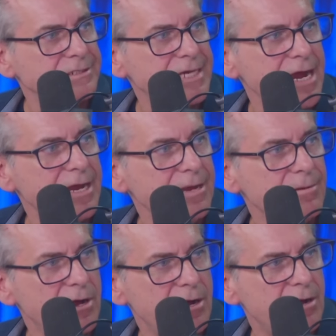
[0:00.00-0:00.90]
Danny
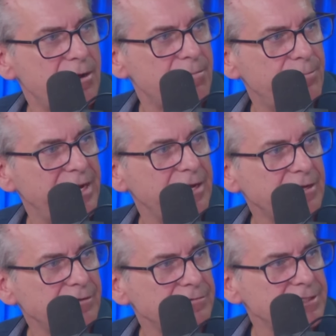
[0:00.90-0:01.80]

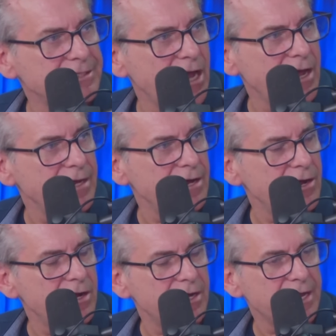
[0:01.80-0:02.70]
B., this
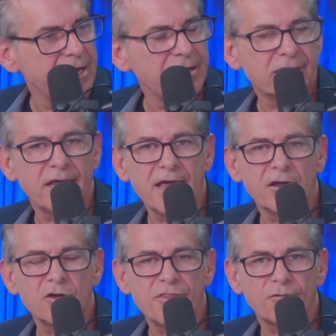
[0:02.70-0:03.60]
guy, he had a
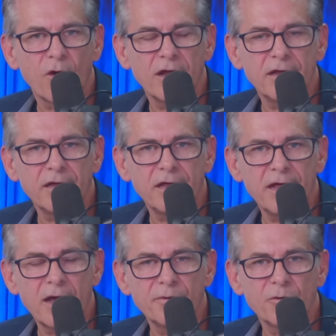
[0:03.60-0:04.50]
good thread.
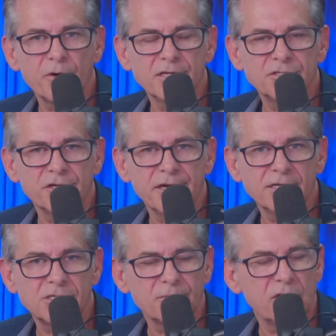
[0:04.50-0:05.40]
And I'm going to read it to you.
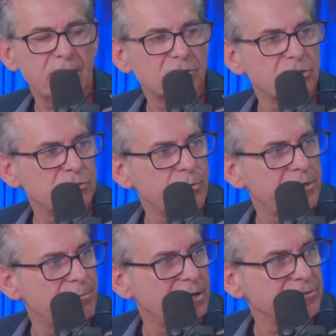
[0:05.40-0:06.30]
He has a good tweet
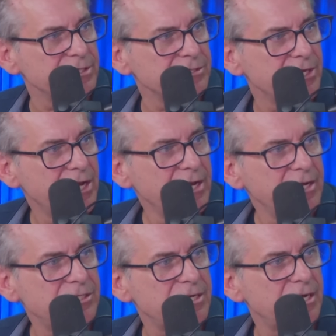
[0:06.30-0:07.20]
about this.
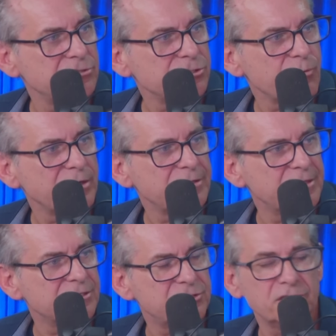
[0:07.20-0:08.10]
He said, I just read the
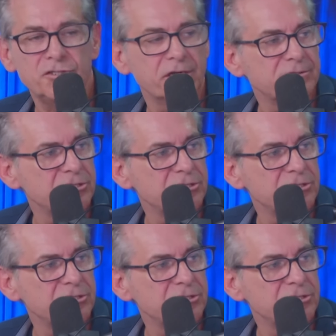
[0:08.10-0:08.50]
decision.